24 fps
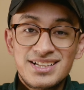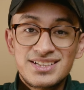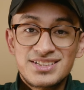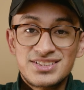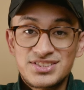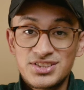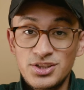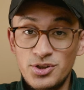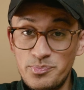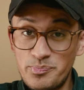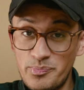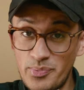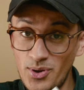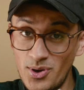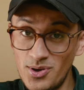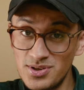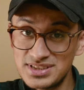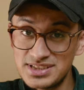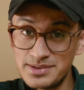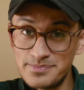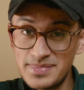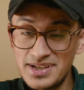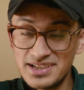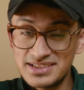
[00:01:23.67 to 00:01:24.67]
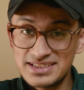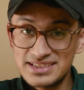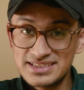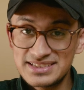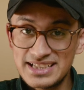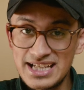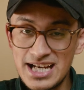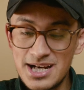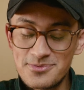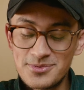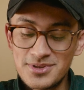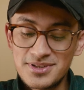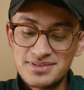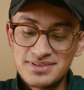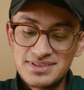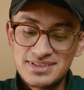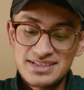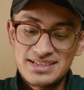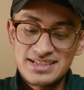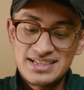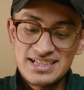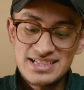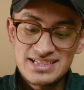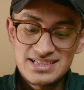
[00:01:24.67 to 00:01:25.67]
So pros about this camera.
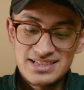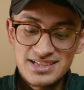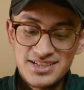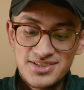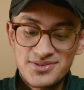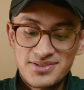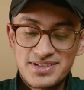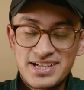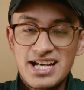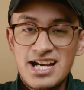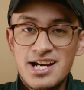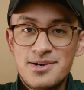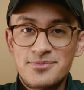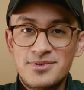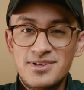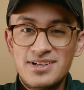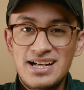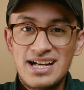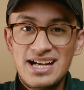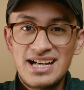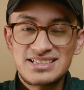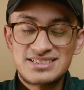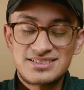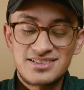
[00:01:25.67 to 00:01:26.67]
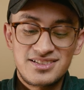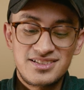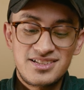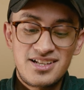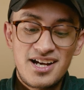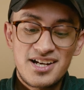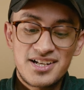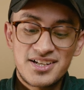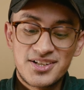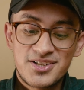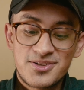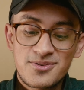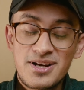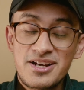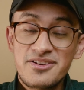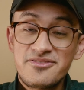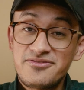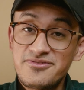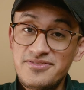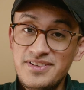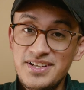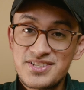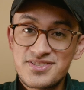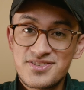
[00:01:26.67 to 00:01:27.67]
This little camera has a lot of great
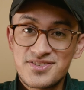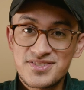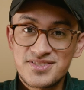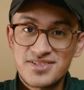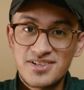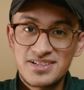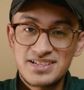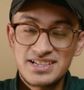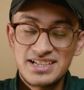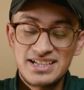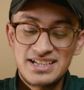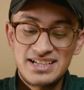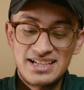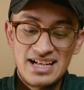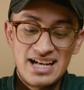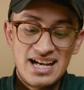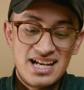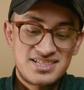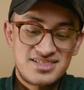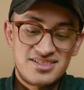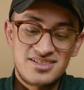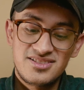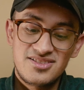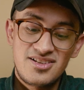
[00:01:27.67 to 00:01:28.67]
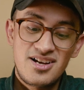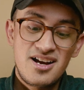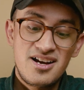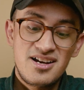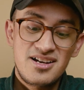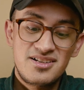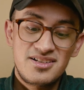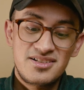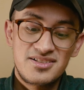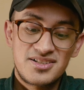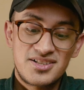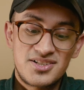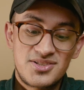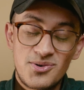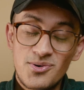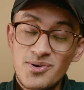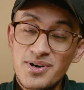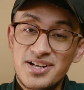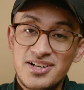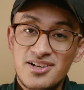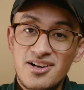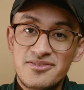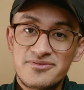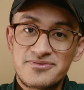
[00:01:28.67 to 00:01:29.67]
features on it and it has a lot
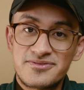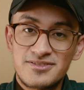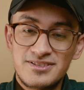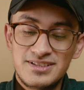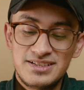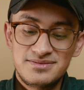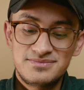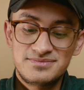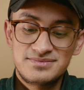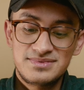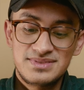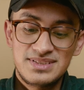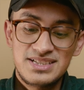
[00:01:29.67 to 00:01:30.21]
going on for it.